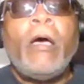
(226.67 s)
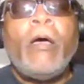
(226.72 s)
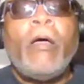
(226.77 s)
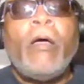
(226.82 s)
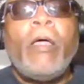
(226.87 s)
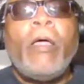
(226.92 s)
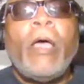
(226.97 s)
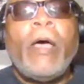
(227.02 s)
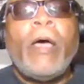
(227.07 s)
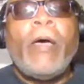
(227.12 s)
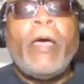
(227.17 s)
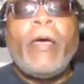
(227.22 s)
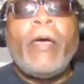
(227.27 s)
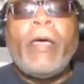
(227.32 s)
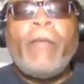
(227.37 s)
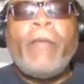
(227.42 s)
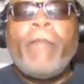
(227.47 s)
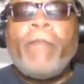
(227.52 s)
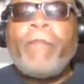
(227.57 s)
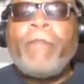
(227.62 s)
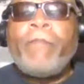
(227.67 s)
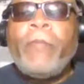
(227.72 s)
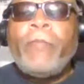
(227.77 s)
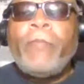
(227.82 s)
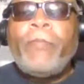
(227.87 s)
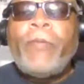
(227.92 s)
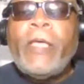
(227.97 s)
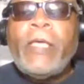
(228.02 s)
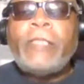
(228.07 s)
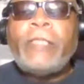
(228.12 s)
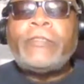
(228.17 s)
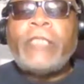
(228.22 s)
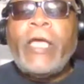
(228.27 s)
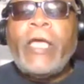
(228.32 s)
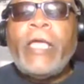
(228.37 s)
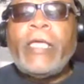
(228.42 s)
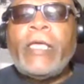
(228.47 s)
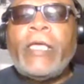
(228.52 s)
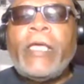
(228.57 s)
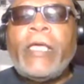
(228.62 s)
PJM
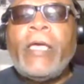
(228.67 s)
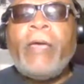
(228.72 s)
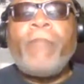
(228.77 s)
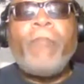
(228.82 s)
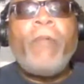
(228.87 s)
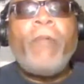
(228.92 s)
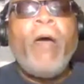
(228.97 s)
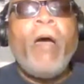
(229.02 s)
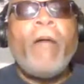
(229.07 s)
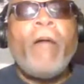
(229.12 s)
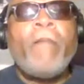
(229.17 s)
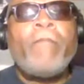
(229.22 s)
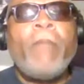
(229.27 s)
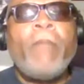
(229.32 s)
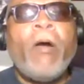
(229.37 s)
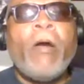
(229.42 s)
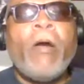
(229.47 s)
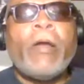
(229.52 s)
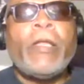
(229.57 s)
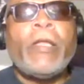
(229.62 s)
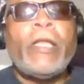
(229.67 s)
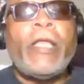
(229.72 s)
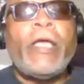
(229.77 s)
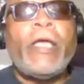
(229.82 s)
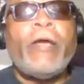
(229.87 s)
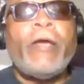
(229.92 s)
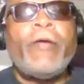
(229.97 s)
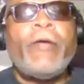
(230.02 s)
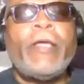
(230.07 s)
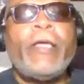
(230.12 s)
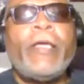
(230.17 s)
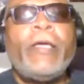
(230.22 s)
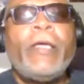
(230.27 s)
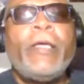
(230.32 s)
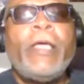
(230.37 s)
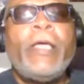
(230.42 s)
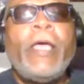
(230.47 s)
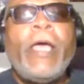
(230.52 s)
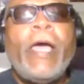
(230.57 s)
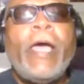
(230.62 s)
market area and
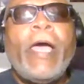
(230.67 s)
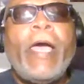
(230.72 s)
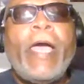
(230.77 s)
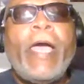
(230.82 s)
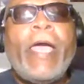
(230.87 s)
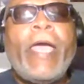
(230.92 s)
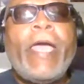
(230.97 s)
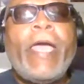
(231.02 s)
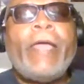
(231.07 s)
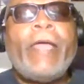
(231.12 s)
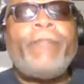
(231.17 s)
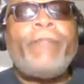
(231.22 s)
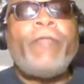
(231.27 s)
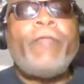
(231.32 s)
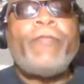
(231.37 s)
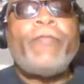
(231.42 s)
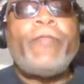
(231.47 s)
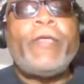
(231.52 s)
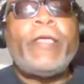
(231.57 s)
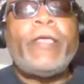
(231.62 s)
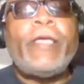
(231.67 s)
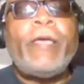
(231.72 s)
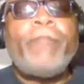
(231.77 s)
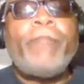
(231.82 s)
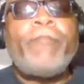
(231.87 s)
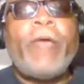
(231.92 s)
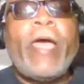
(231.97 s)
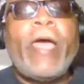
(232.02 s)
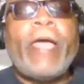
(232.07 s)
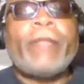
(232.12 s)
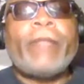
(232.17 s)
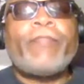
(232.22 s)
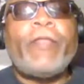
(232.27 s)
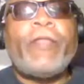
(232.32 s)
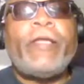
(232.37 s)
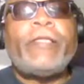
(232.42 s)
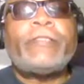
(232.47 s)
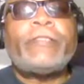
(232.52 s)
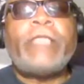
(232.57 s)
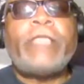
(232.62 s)
the impact that it's
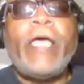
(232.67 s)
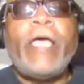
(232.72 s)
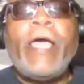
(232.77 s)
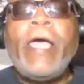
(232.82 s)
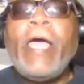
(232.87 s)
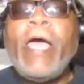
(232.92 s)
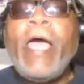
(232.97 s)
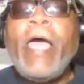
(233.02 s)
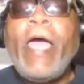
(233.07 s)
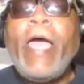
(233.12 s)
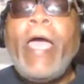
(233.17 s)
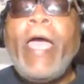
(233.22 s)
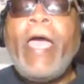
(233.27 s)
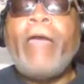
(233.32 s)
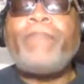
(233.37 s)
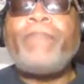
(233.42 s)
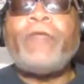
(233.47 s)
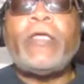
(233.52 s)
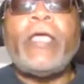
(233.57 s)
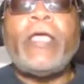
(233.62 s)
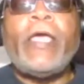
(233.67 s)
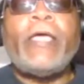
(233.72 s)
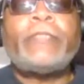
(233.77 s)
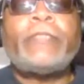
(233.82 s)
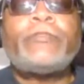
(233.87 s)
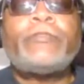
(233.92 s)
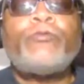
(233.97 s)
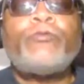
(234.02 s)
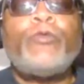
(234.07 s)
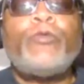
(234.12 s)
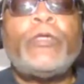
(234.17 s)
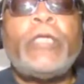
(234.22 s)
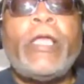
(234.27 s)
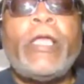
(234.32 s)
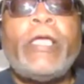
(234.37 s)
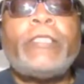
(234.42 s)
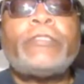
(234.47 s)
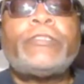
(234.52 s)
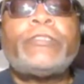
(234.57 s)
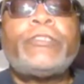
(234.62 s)
having as it relates to
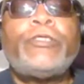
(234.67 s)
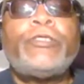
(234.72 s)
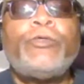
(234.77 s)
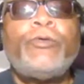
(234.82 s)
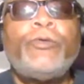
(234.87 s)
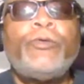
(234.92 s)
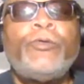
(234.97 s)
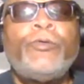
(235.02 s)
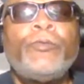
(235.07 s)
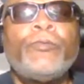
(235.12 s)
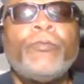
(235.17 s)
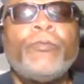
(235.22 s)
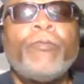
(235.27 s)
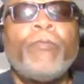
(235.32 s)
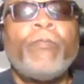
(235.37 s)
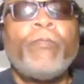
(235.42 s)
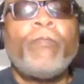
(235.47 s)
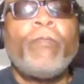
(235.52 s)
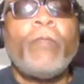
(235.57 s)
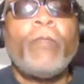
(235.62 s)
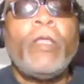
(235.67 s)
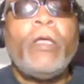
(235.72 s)
the